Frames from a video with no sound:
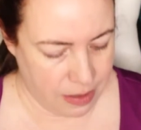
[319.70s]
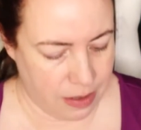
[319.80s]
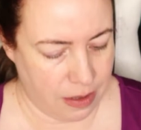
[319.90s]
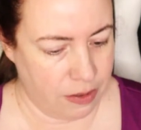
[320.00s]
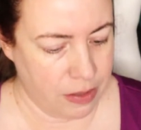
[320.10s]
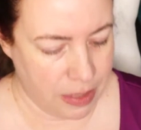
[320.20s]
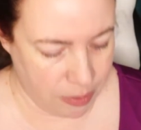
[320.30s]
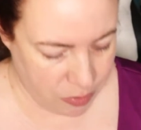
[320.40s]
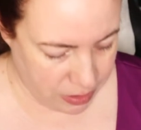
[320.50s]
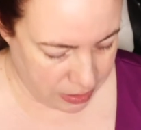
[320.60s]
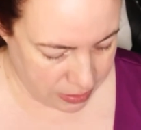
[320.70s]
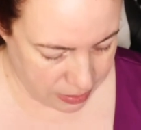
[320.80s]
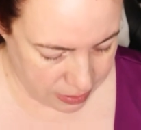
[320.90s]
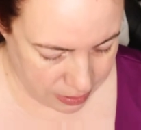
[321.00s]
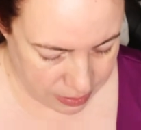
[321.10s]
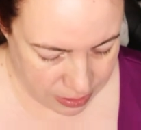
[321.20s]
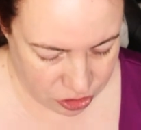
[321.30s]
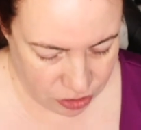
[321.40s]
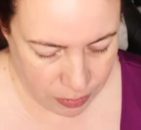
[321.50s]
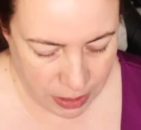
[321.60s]
And I'll keep this
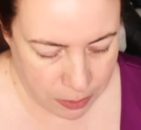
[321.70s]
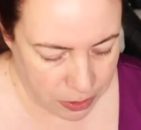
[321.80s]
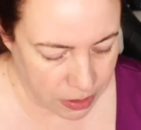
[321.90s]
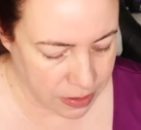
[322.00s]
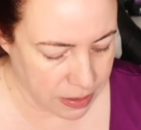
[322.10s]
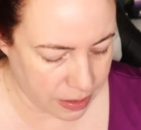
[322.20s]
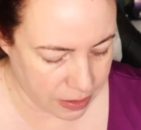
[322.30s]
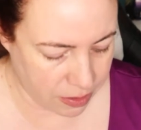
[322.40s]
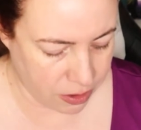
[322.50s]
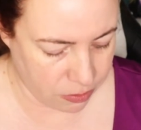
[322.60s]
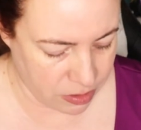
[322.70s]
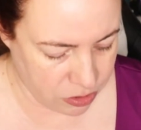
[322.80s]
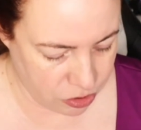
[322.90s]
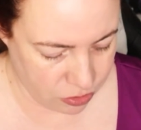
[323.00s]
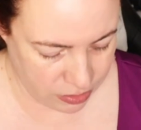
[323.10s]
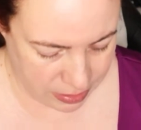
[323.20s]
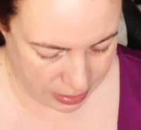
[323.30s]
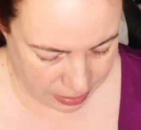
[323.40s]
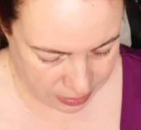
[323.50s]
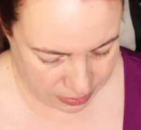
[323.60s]
tissue paper because I can always use
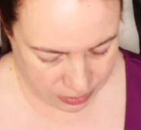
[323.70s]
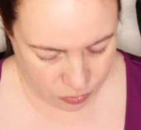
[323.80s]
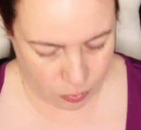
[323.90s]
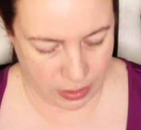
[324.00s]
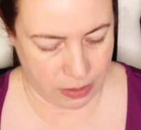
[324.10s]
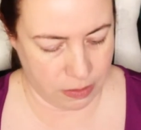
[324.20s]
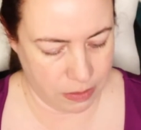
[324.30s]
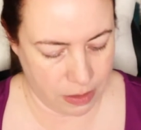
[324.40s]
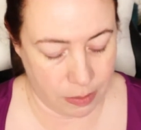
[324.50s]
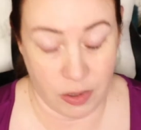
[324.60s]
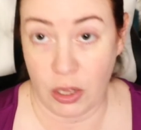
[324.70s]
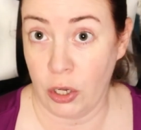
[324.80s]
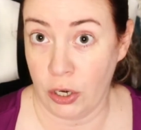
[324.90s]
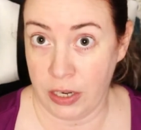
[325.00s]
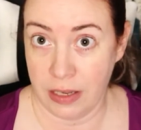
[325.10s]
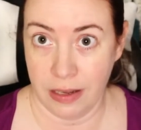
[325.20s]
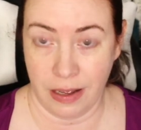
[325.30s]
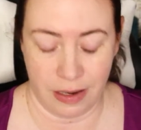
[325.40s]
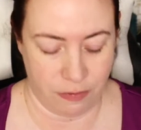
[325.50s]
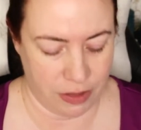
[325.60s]
that as well. I'm learning
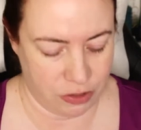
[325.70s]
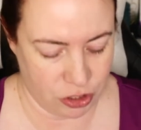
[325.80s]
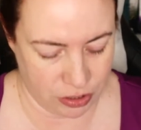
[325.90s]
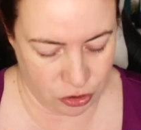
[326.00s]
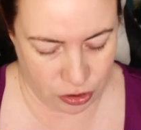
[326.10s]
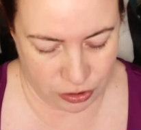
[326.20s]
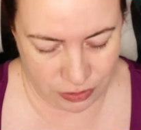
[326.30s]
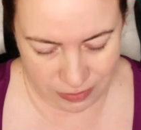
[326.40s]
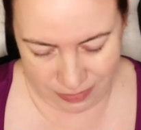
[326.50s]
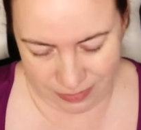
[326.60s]
kind of the junk journal.